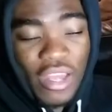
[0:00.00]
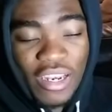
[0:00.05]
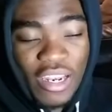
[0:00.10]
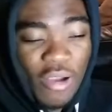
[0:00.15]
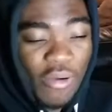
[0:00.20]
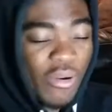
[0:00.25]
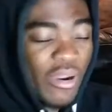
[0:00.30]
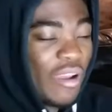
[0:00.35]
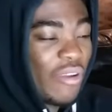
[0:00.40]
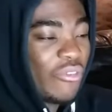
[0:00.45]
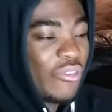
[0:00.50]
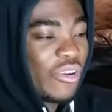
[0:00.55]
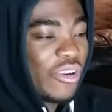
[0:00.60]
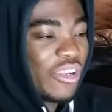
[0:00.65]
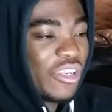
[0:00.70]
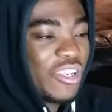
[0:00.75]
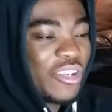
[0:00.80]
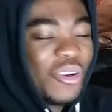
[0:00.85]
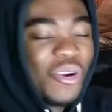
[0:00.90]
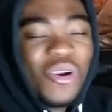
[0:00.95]
Now without further
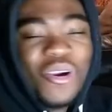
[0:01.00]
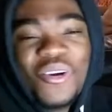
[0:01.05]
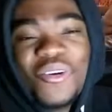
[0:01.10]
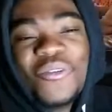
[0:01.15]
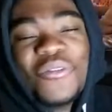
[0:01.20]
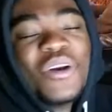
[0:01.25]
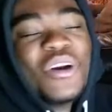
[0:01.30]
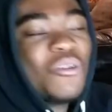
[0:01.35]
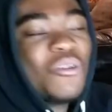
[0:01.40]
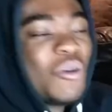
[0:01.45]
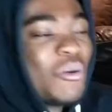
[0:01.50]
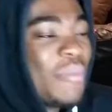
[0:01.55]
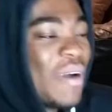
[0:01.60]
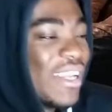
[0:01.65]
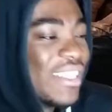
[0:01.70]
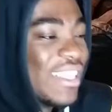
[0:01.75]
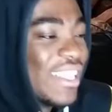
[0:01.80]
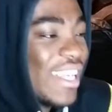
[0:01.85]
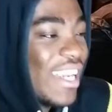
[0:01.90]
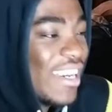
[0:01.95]
ado, we're
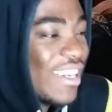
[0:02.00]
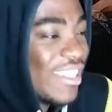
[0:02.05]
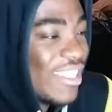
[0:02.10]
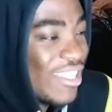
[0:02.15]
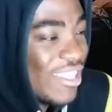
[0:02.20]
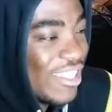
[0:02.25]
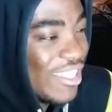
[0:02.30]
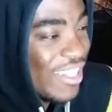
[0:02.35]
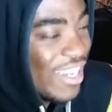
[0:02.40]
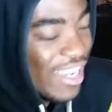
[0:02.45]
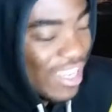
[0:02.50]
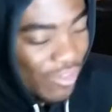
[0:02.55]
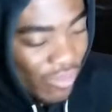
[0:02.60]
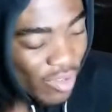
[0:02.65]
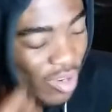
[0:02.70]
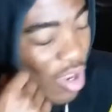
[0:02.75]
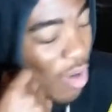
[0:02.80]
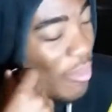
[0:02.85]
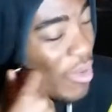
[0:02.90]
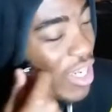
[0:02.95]
about to get into today's
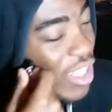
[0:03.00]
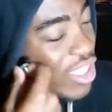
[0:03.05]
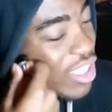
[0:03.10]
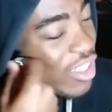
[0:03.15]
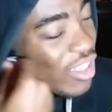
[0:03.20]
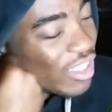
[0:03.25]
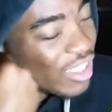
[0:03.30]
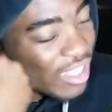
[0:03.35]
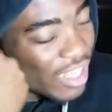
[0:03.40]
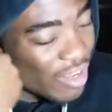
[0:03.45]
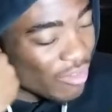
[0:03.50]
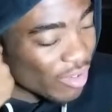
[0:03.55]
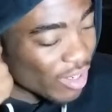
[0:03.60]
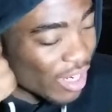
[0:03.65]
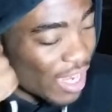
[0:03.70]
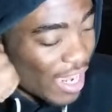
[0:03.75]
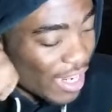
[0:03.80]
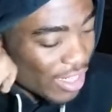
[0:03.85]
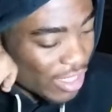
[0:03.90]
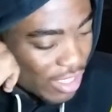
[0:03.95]
video. Make sure to leave a
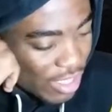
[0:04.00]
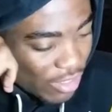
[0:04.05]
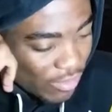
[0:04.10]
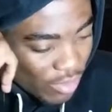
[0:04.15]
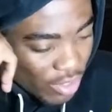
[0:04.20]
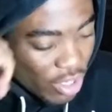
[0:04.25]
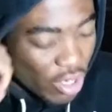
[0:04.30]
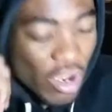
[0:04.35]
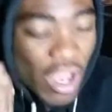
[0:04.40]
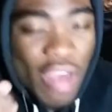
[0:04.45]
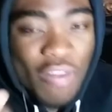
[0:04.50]
like on this video.